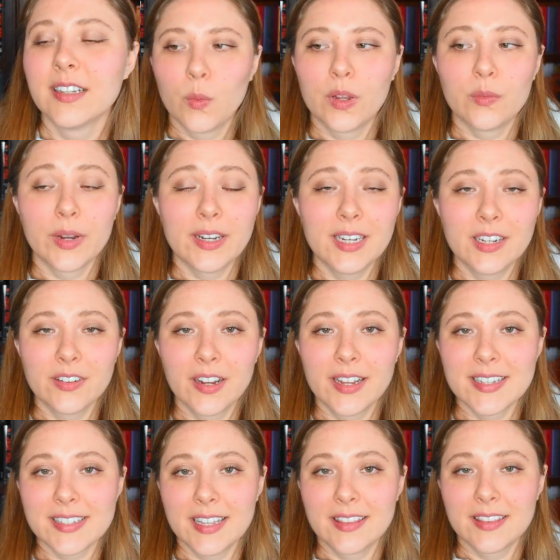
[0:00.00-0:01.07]
when Rhaenyra
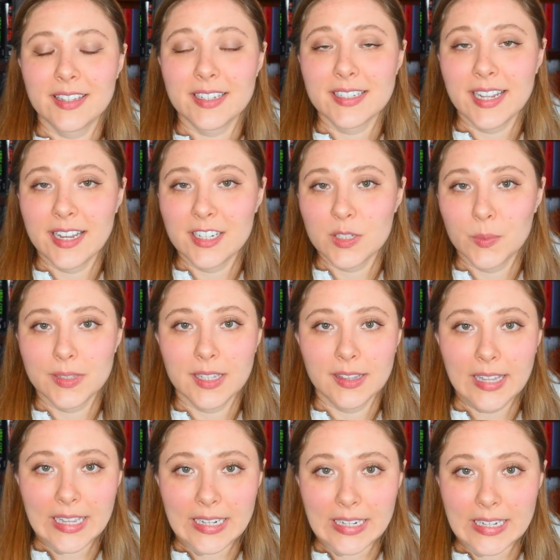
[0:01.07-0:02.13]
is in the tent with the
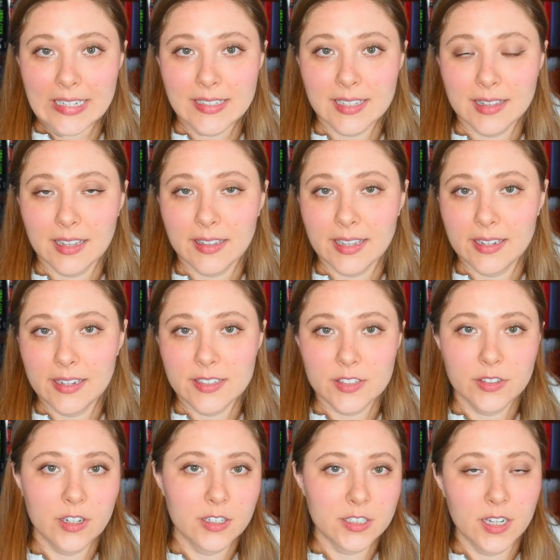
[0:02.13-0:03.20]
ladies and the ladies
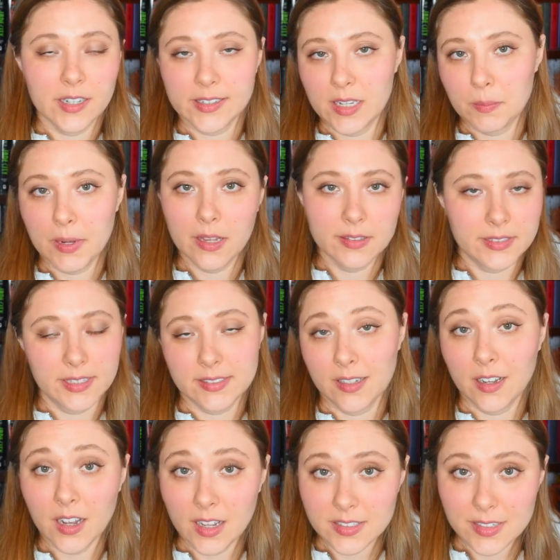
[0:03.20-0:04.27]
are all talking politics
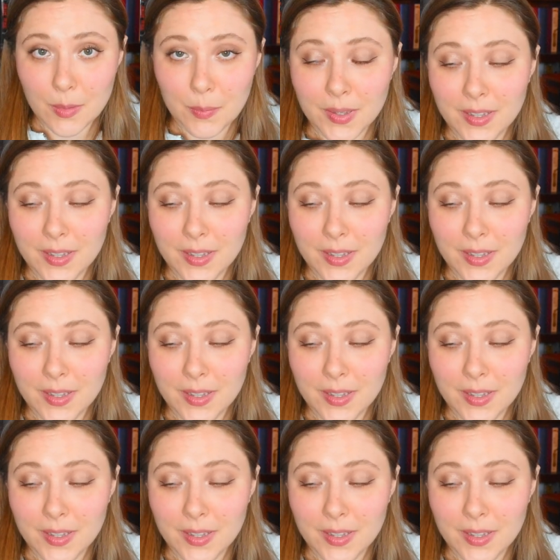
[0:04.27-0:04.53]
and gossip,